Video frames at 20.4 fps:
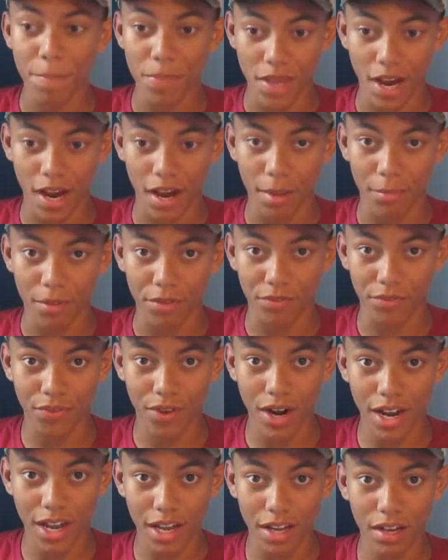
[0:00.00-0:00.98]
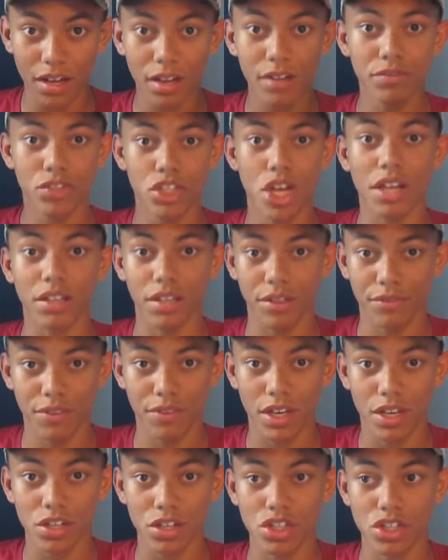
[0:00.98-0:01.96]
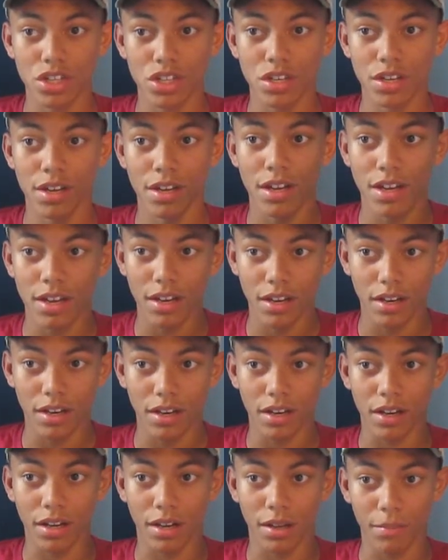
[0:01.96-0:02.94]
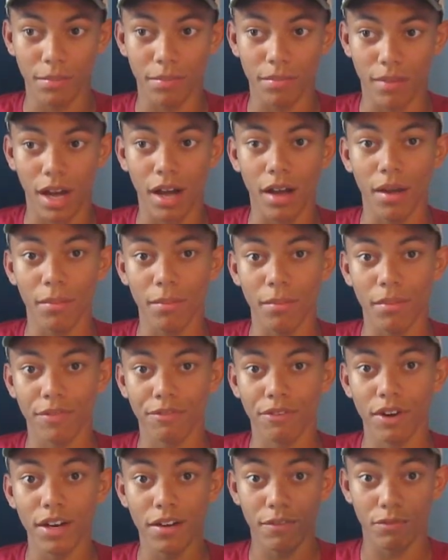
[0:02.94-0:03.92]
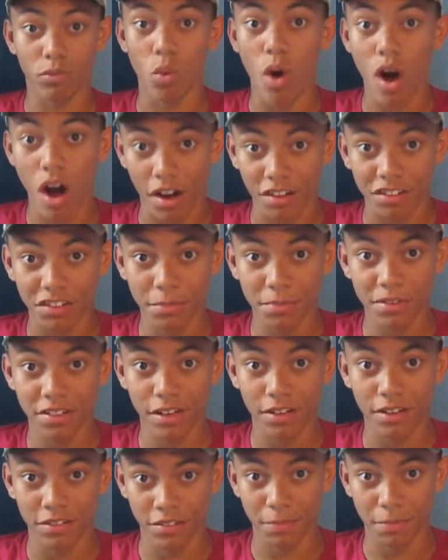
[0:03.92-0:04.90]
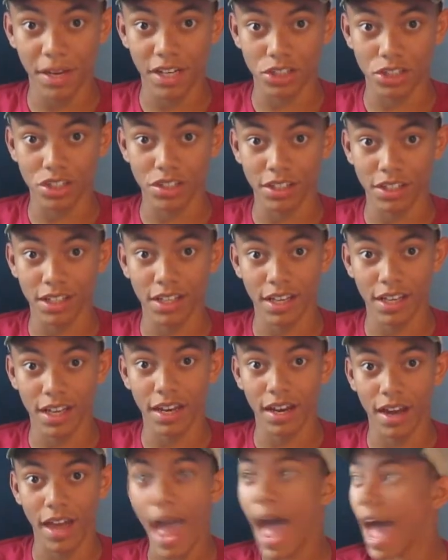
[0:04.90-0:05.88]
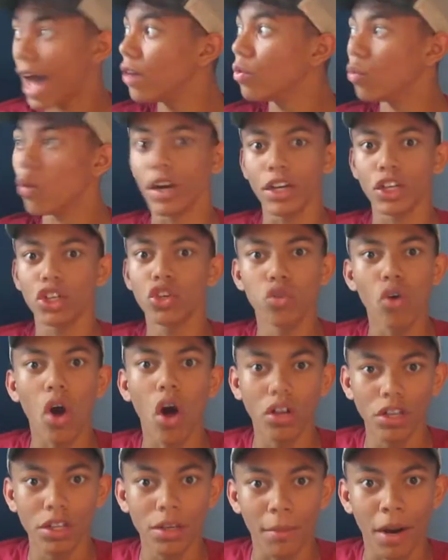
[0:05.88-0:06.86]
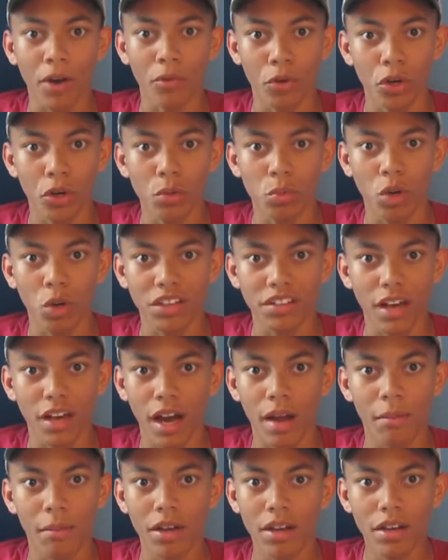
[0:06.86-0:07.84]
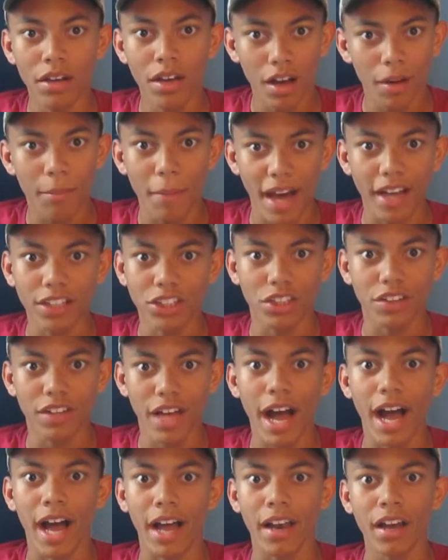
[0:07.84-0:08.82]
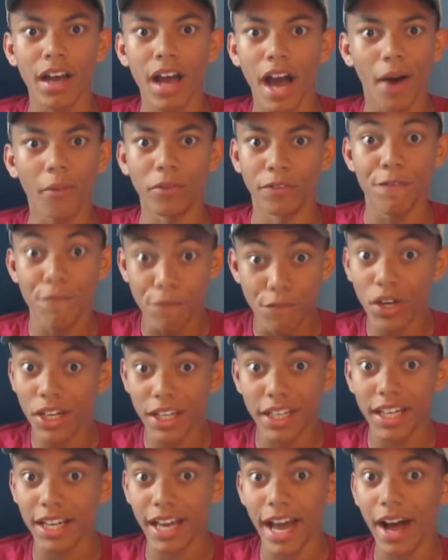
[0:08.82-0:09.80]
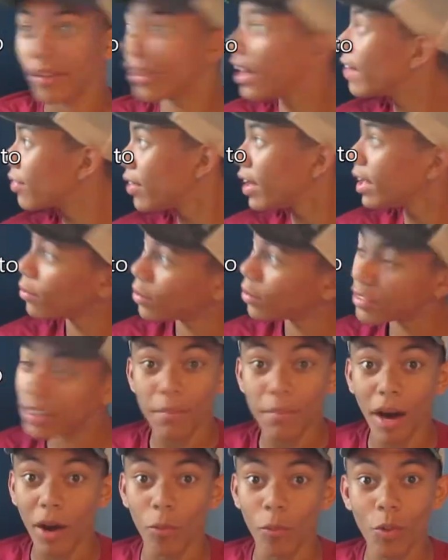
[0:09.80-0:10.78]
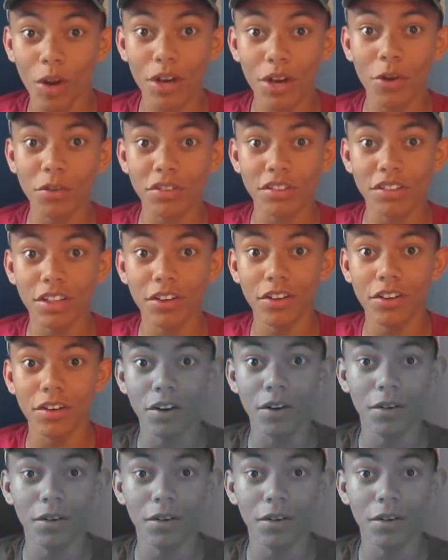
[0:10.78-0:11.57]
I'm afraid of jellyfish. I'm afraid of wasps, especially, and I had one crawl in my room one time. Imagine that. I was freaking out. That thing was in my windowsill.